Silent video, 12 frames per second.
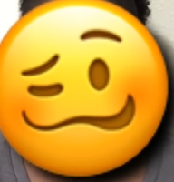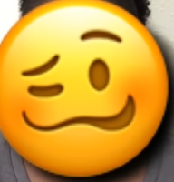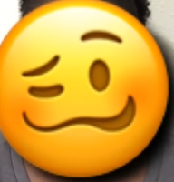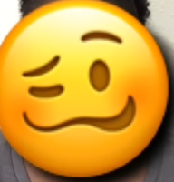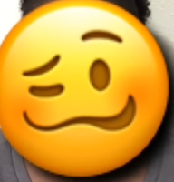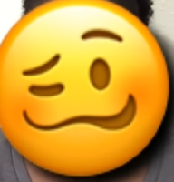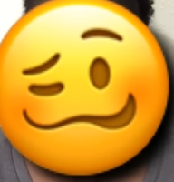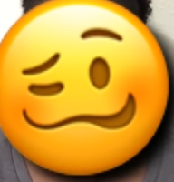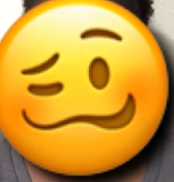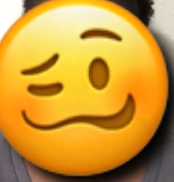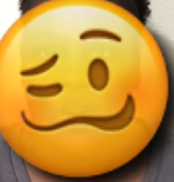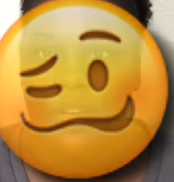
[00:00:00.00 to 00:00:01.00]
looking at the
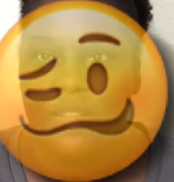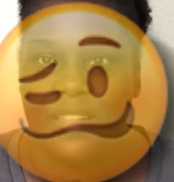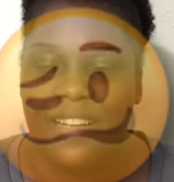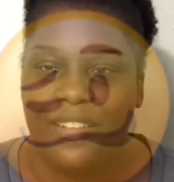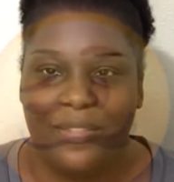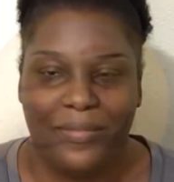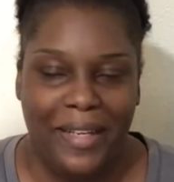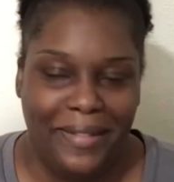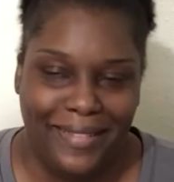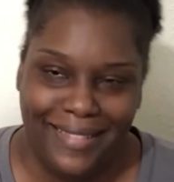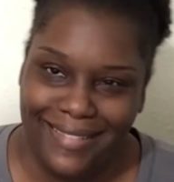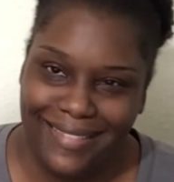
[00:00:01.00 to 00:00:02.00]
walls. I don't,
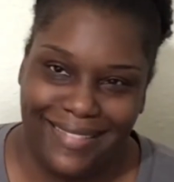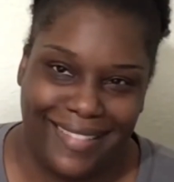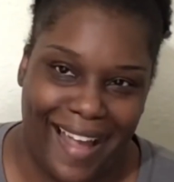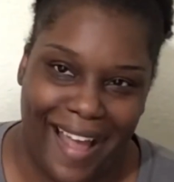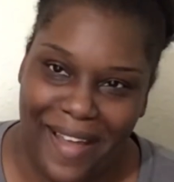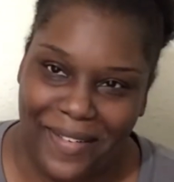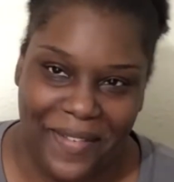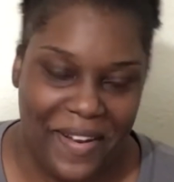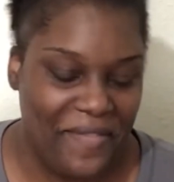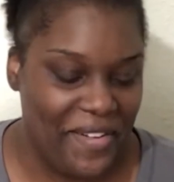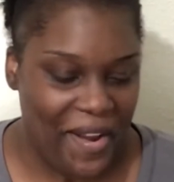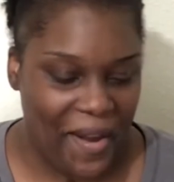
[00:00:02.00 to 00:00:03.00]
I don't
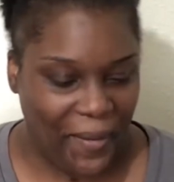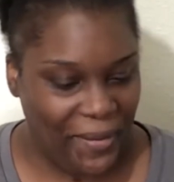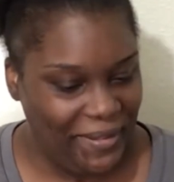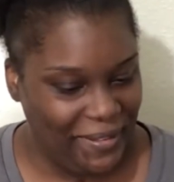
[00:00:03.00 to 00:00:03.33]
even know.